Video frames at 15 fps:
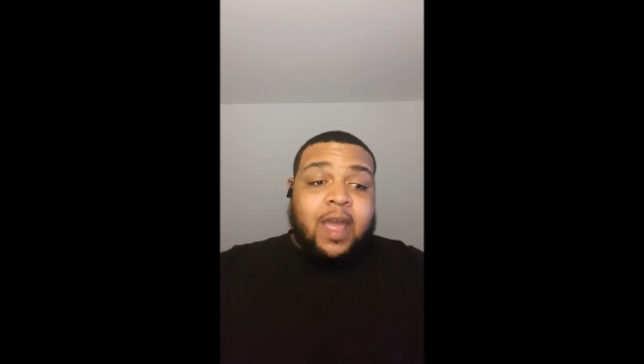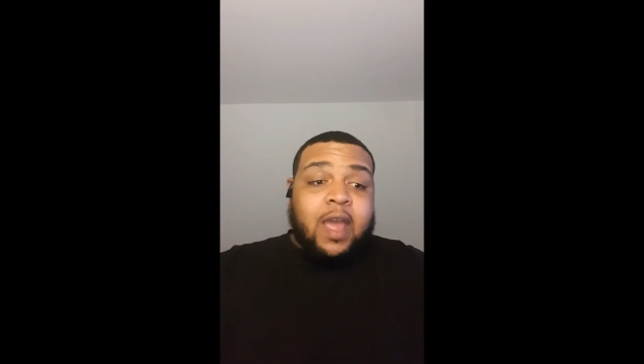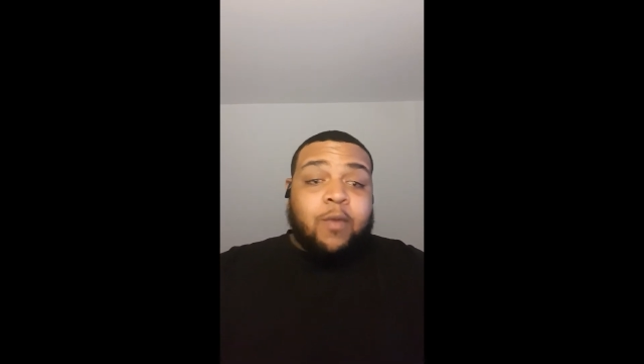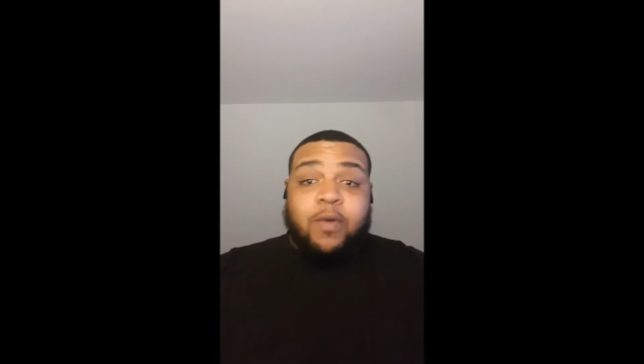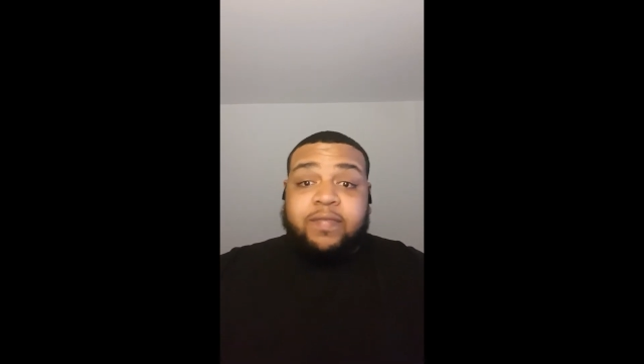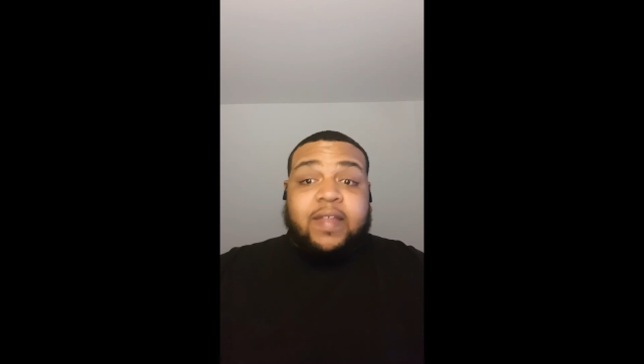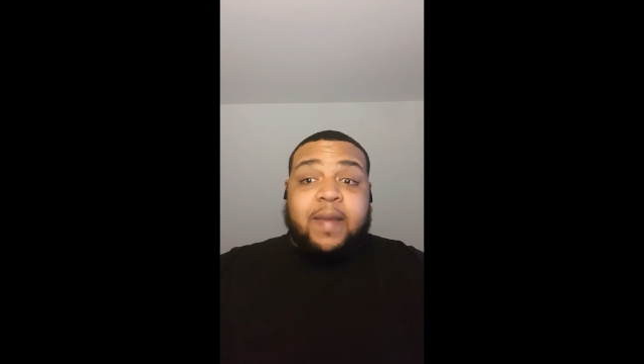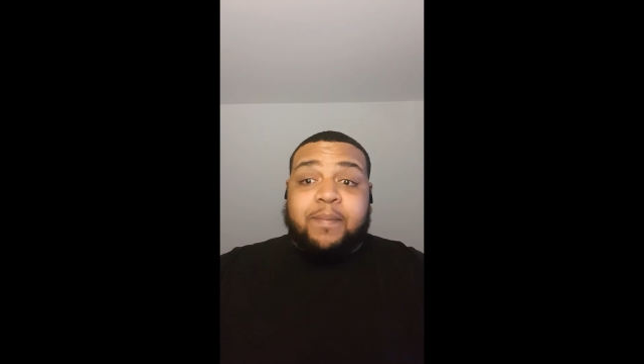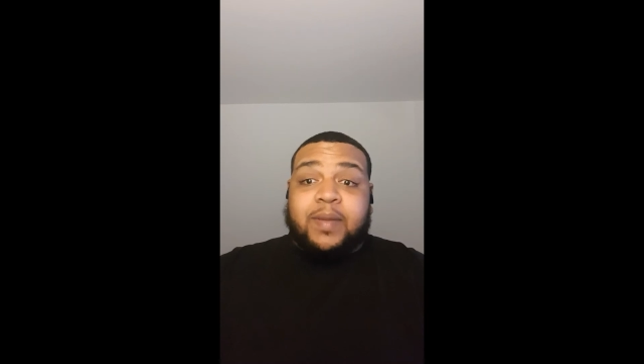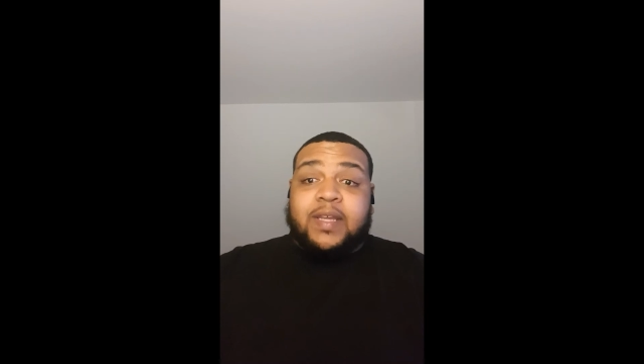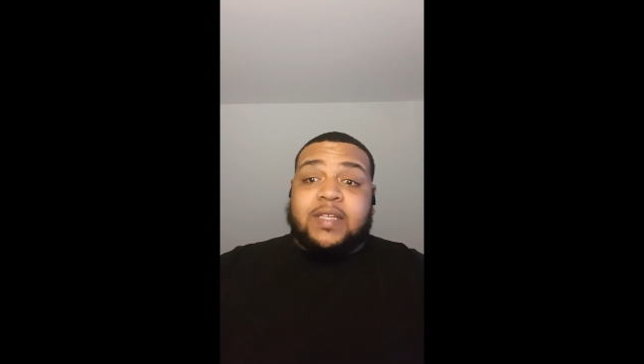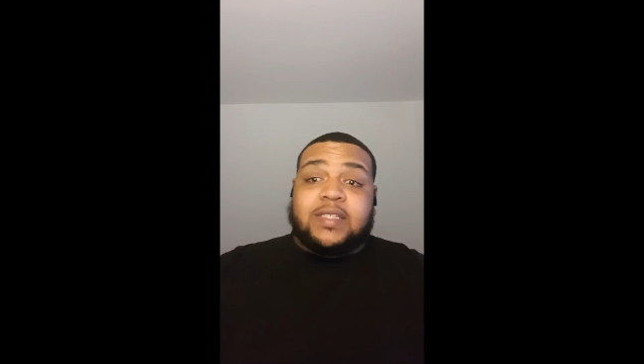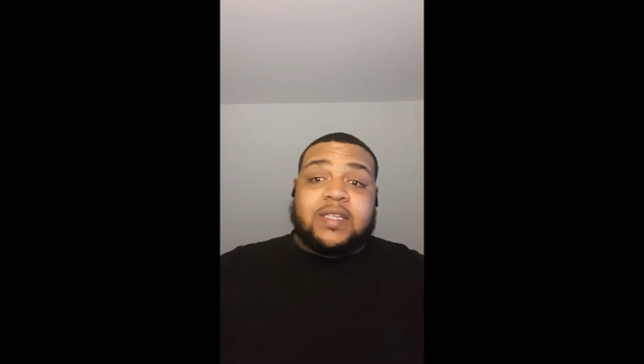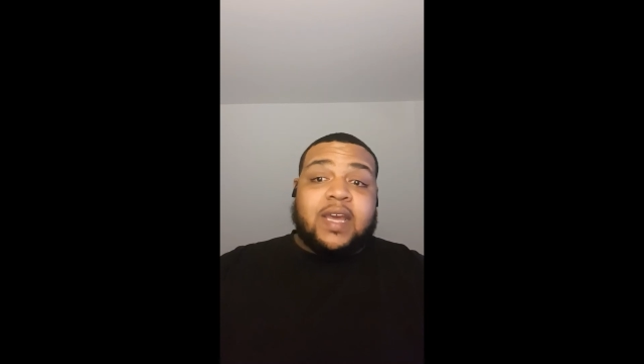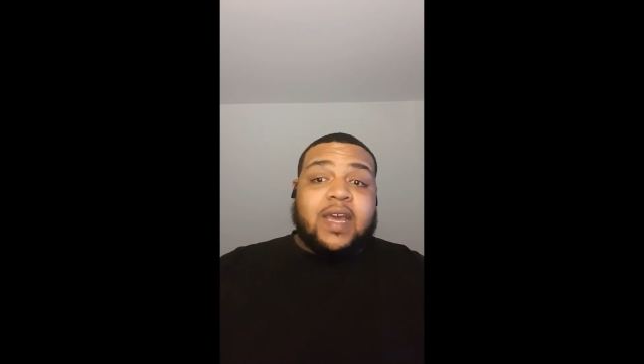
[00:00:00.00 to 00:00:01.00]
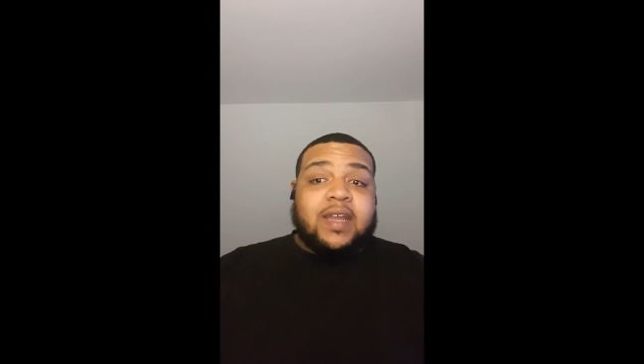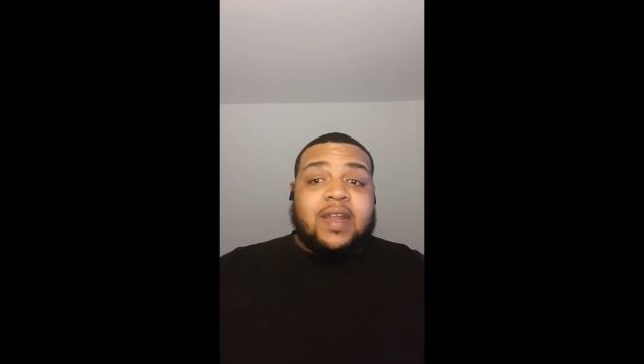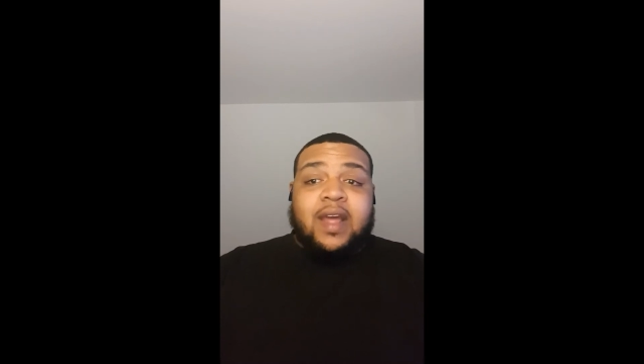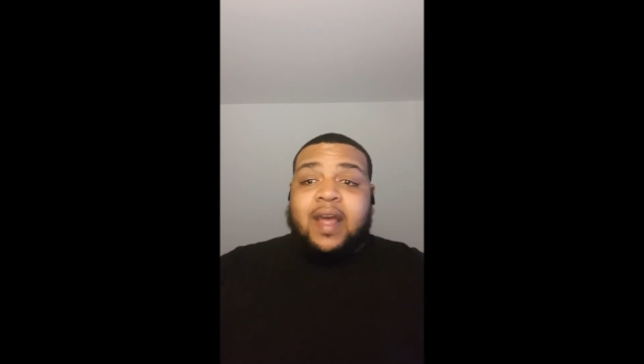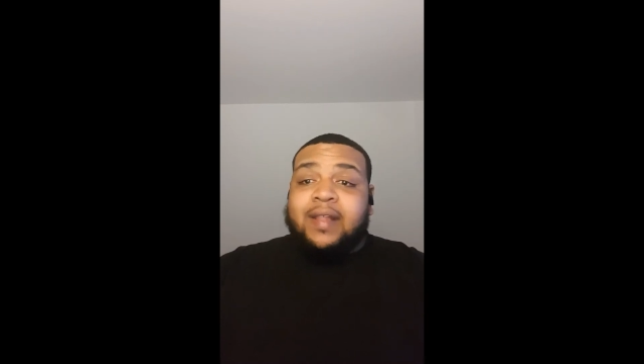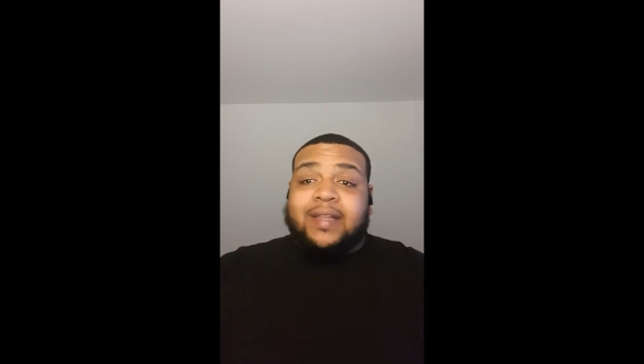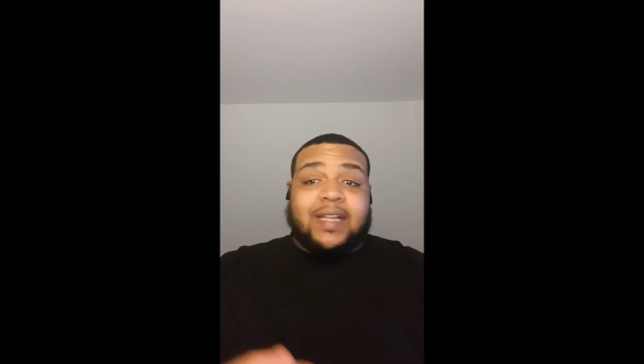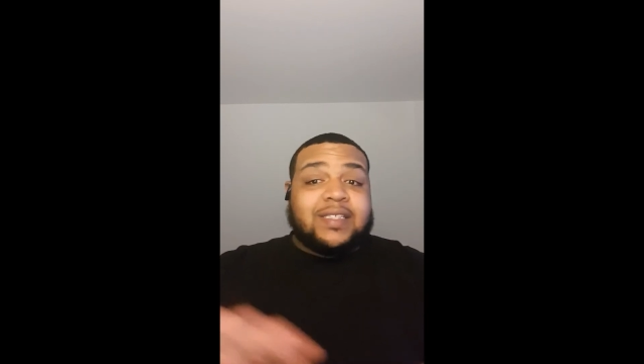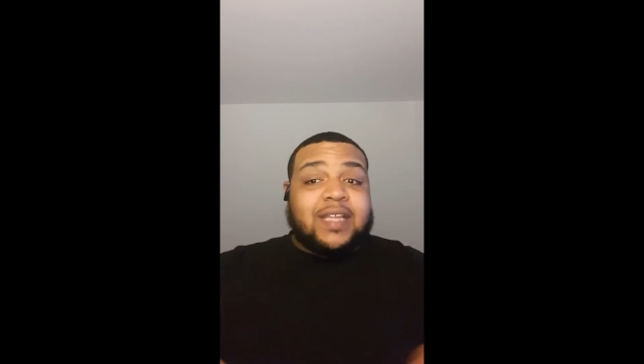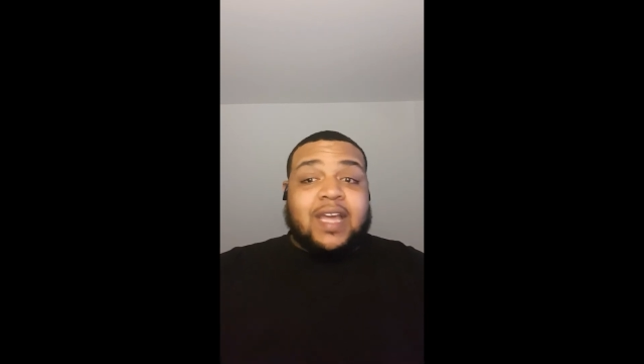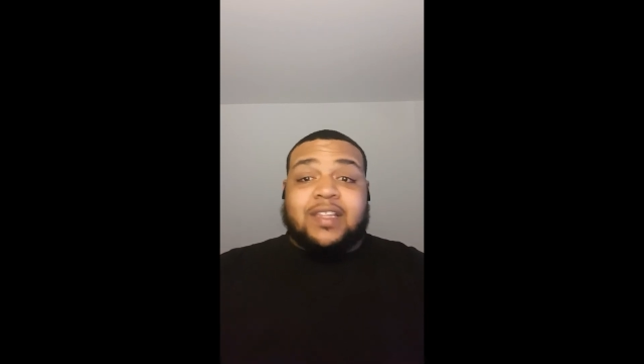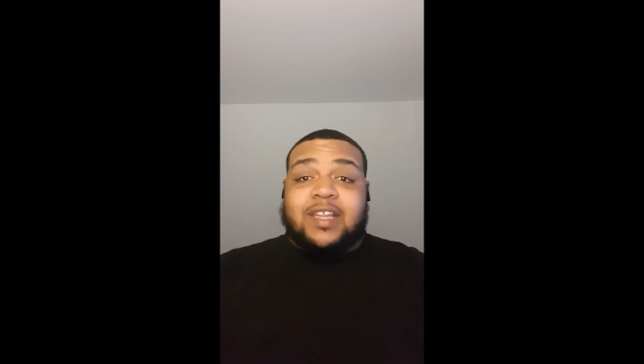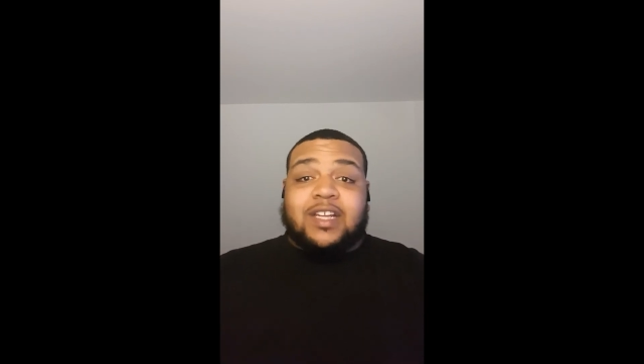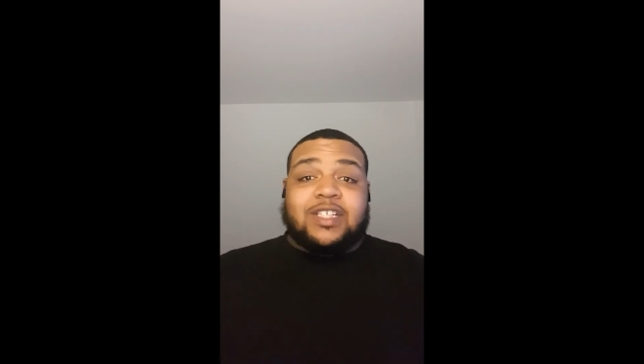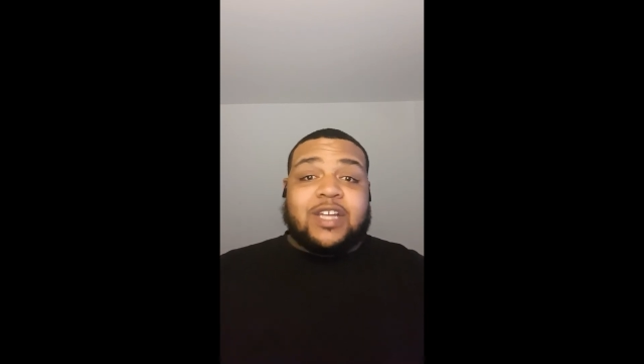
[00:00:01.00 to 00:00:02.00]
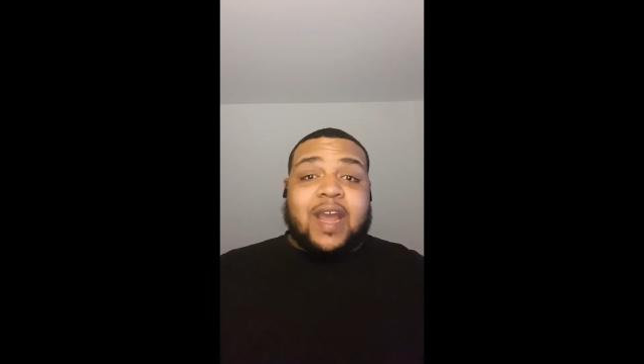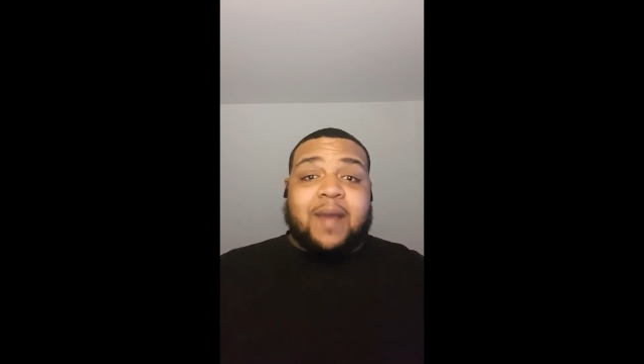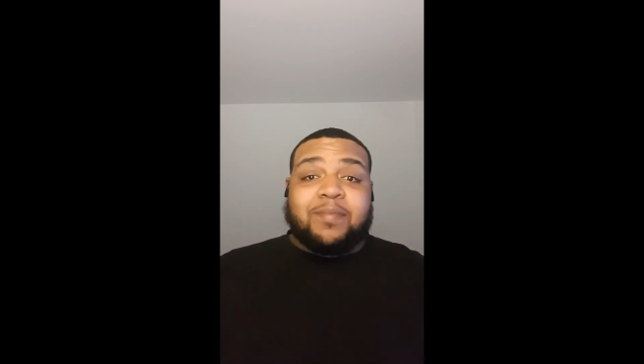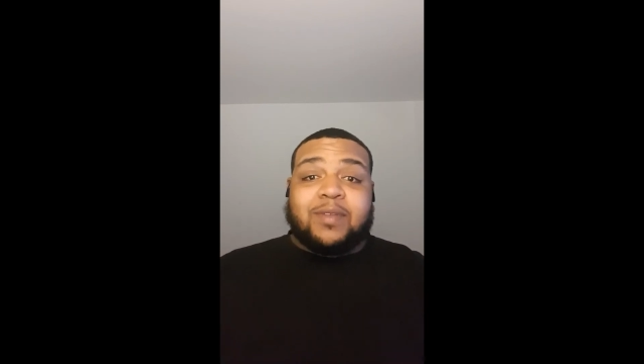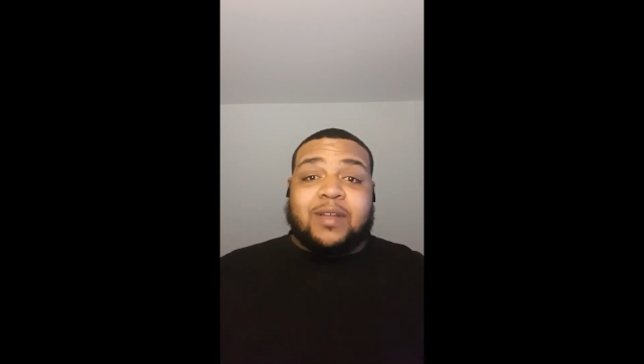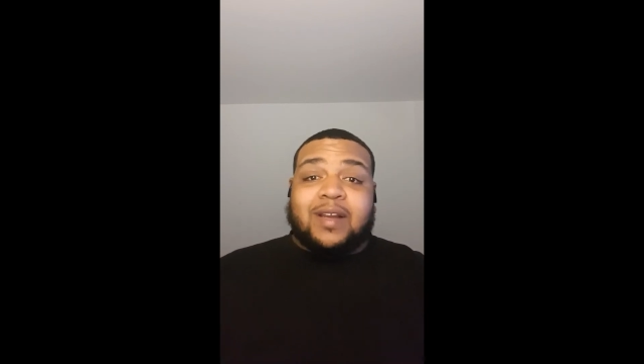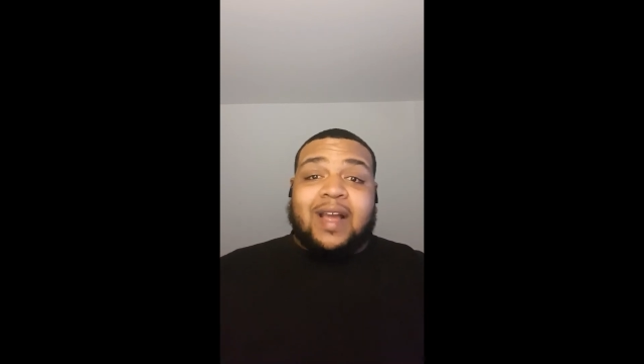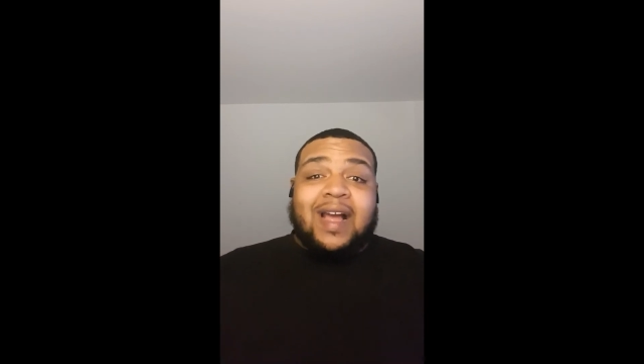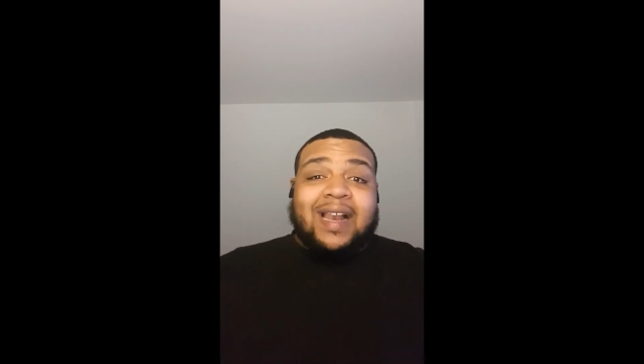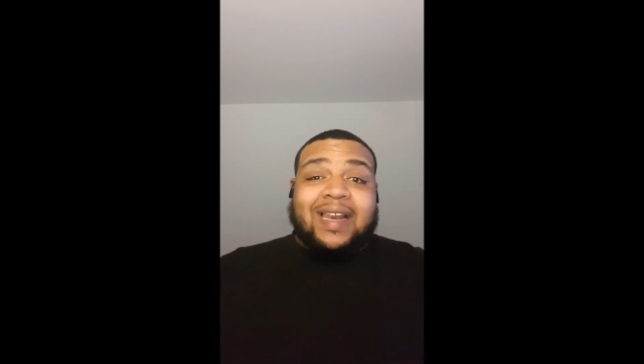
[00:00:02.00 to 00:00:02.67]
And with that being said, that's the end of the chapter.